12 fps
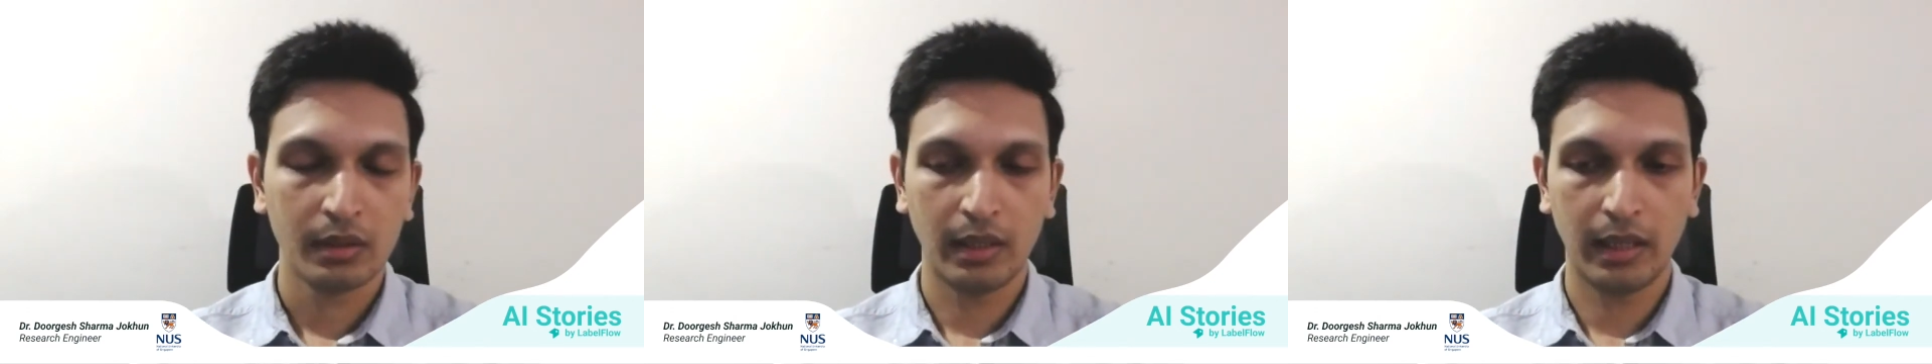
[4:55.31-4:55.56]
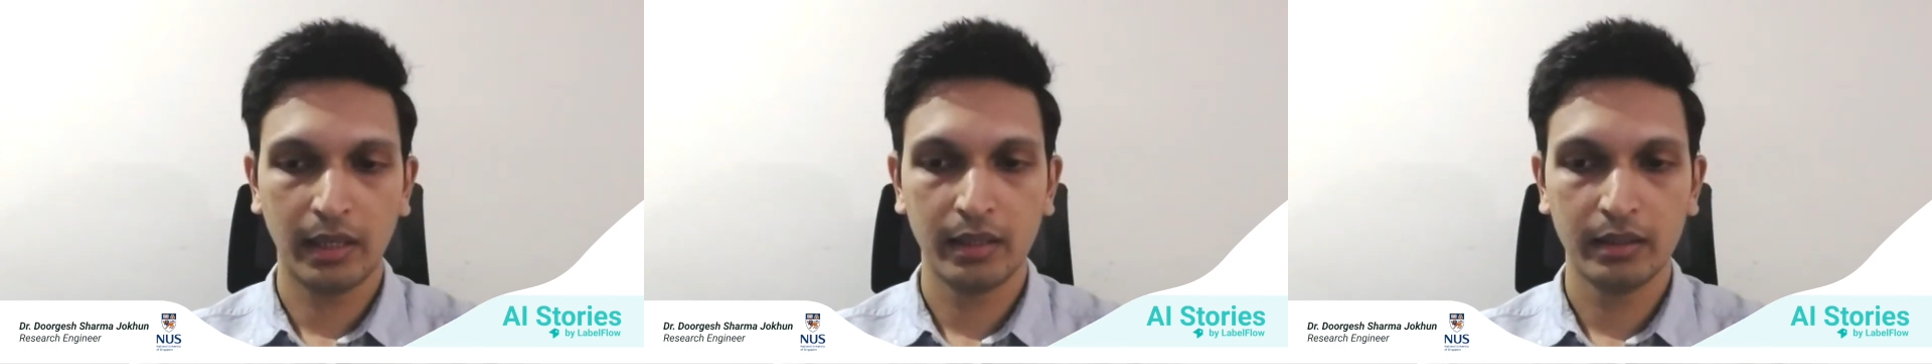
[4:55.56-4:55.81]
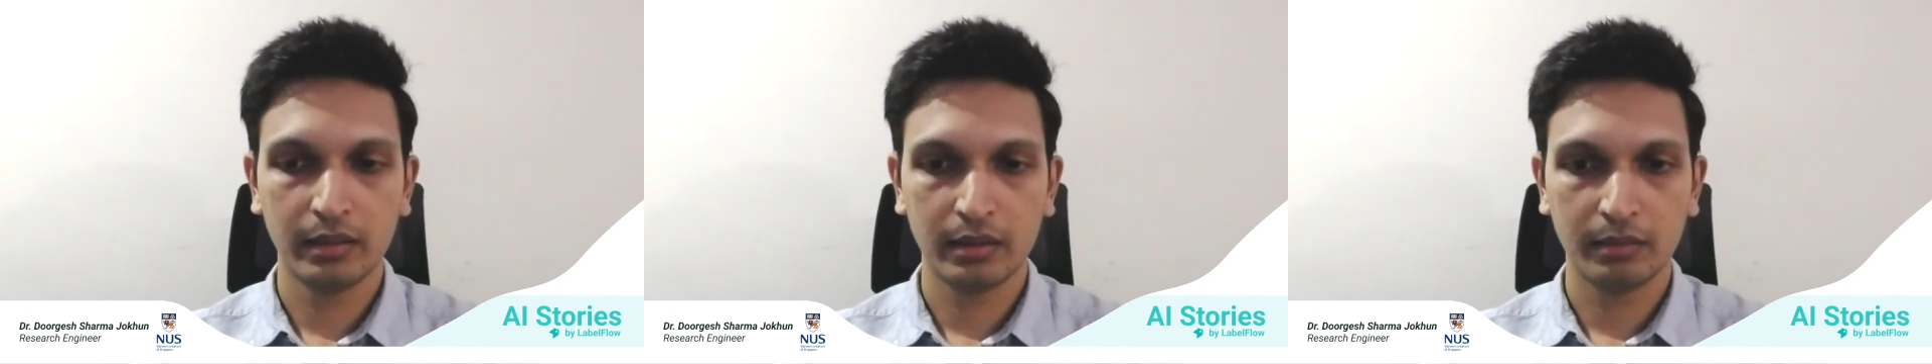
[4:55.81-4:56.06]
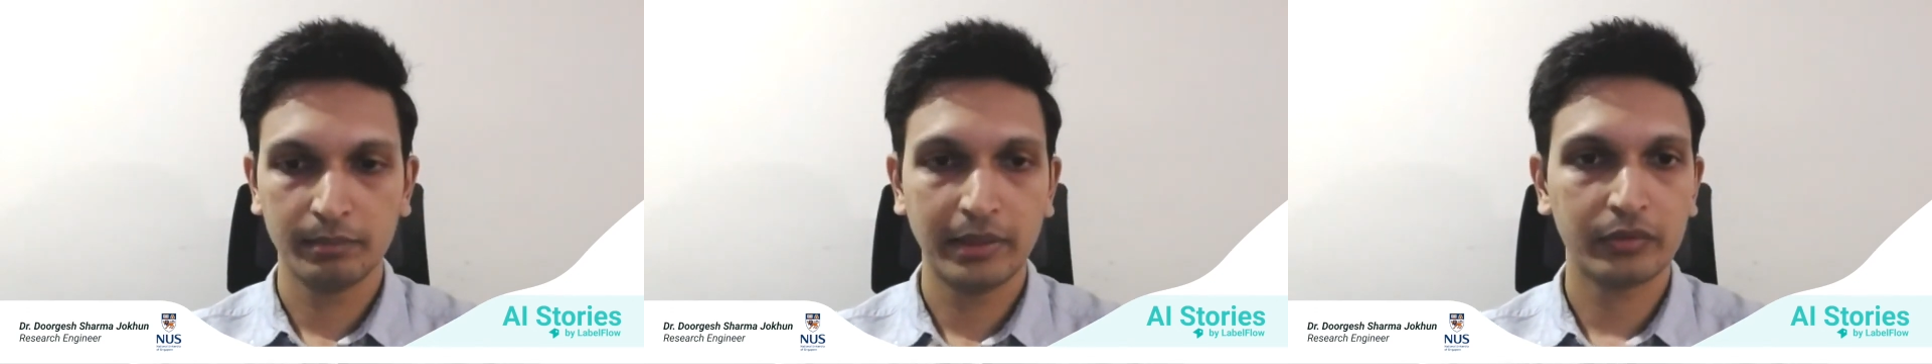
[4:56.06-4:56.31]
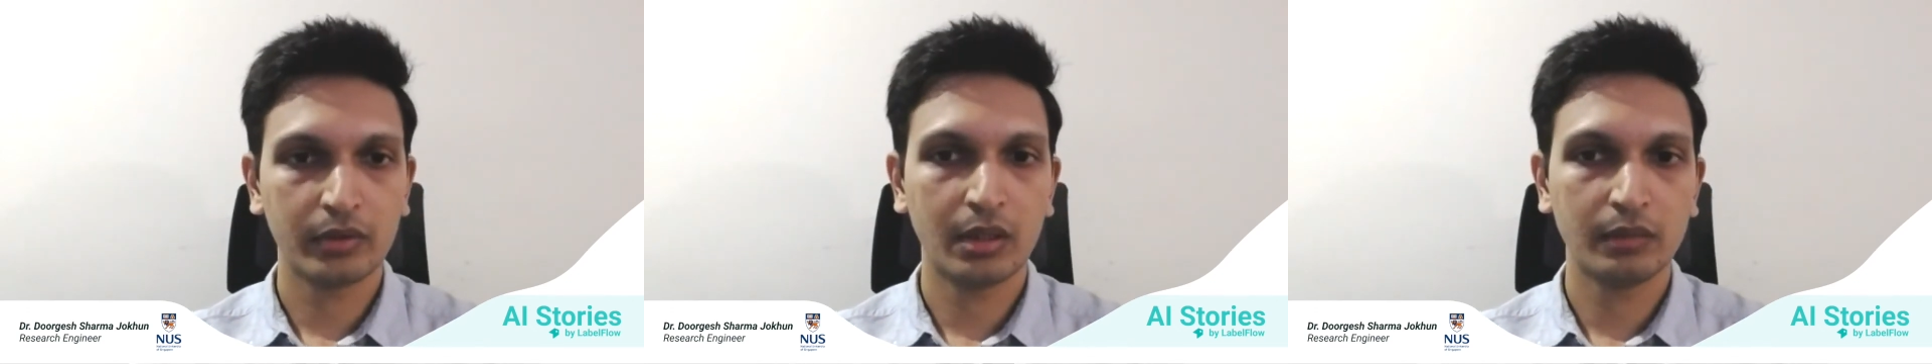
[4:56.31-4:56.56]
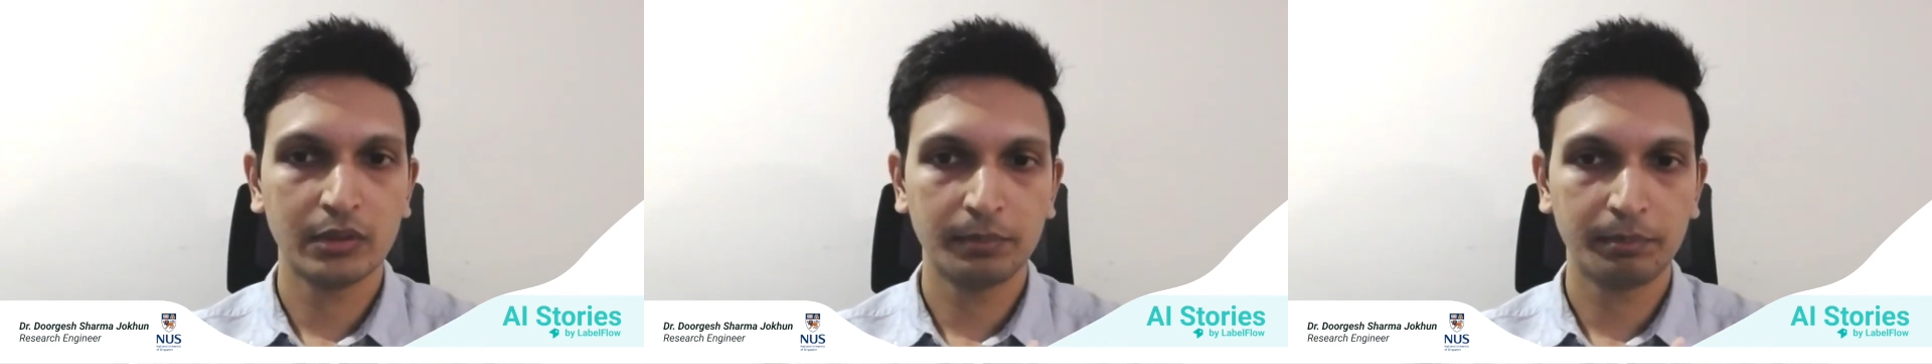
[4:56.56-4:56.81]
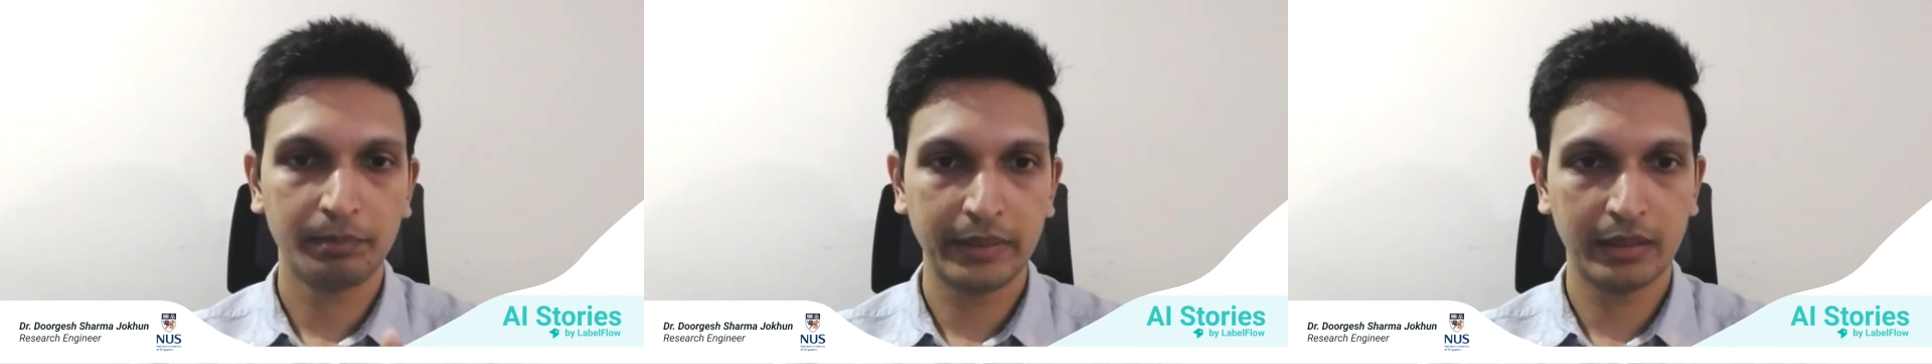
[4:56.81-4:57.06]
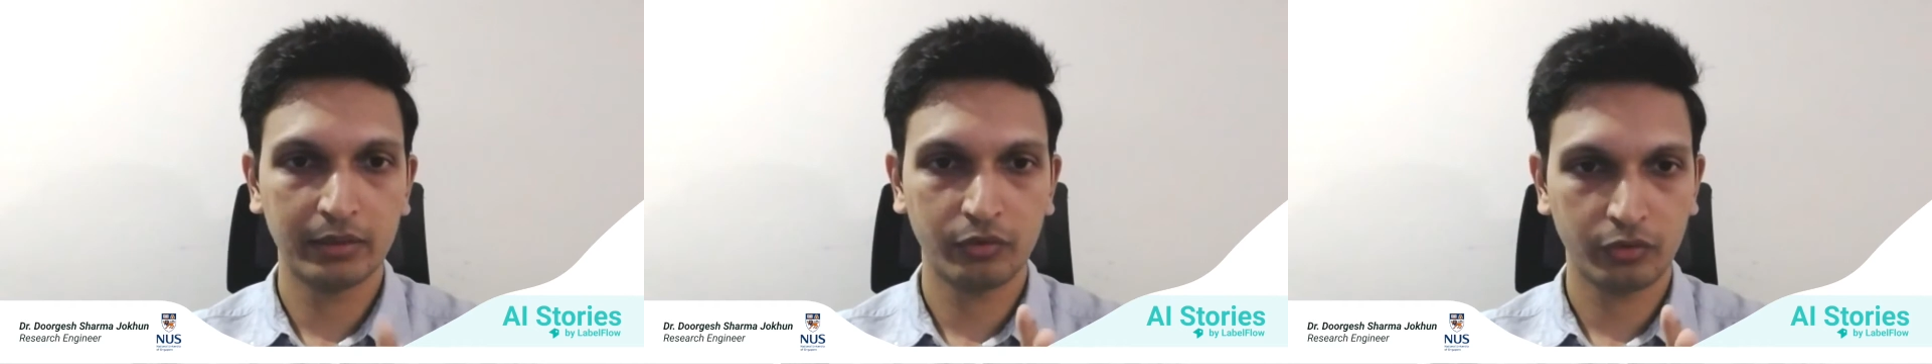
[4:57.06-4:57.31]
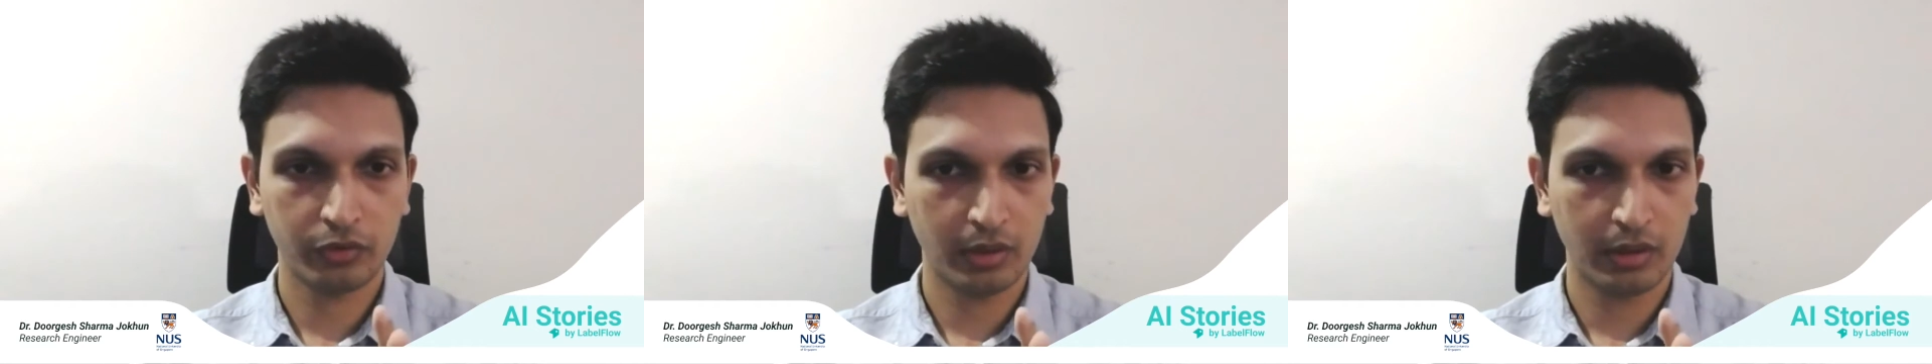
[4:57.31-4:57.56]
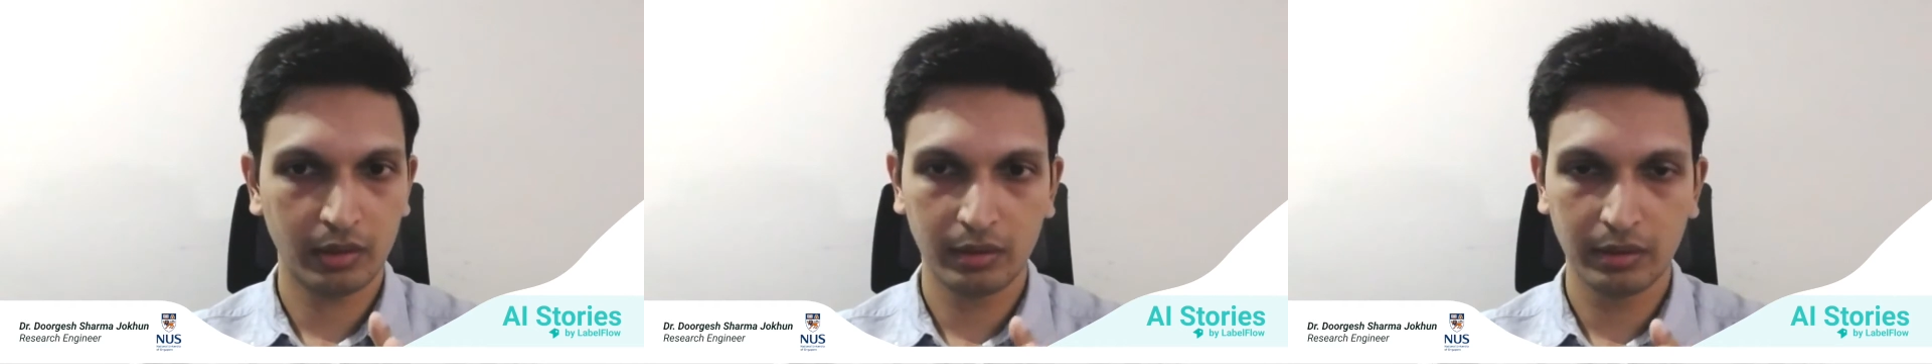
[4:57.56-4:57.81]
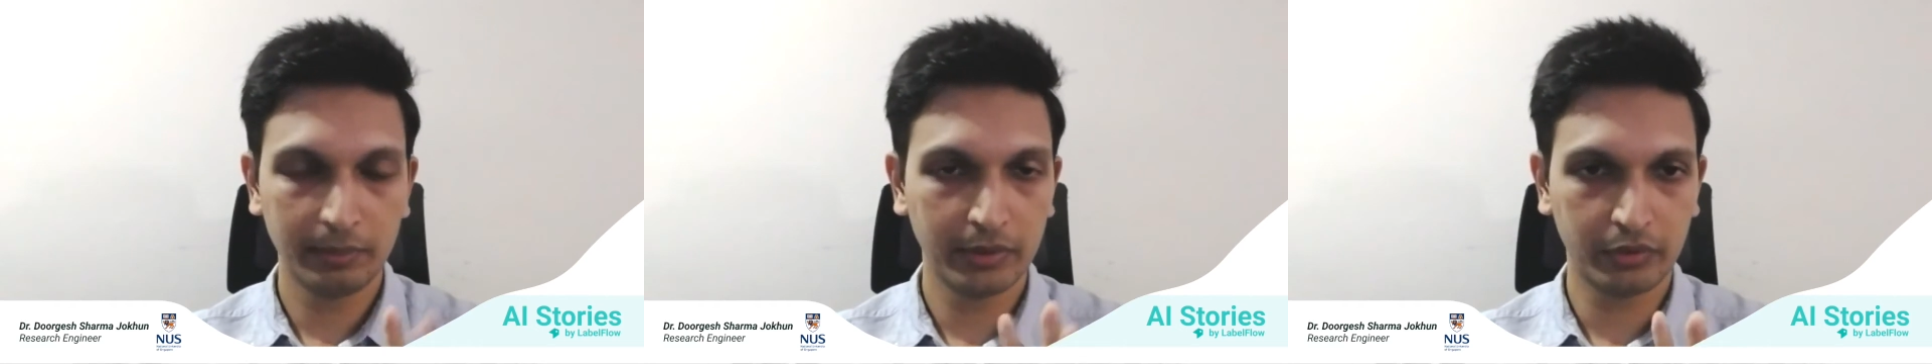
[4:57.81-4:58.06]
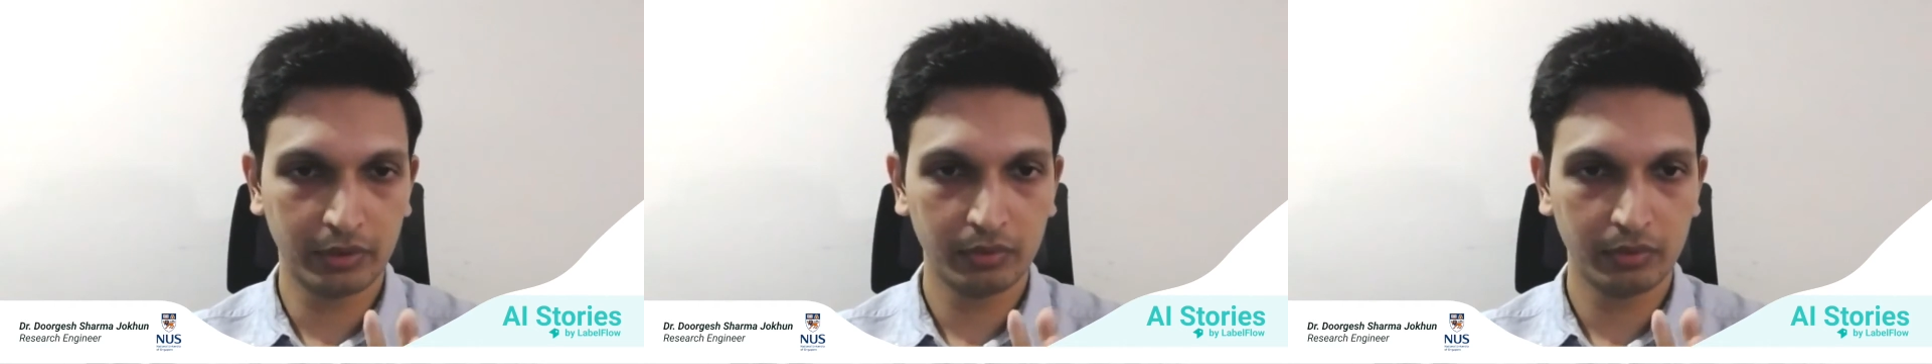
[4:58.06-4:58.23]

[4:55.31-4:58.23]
and based on our pH imaging.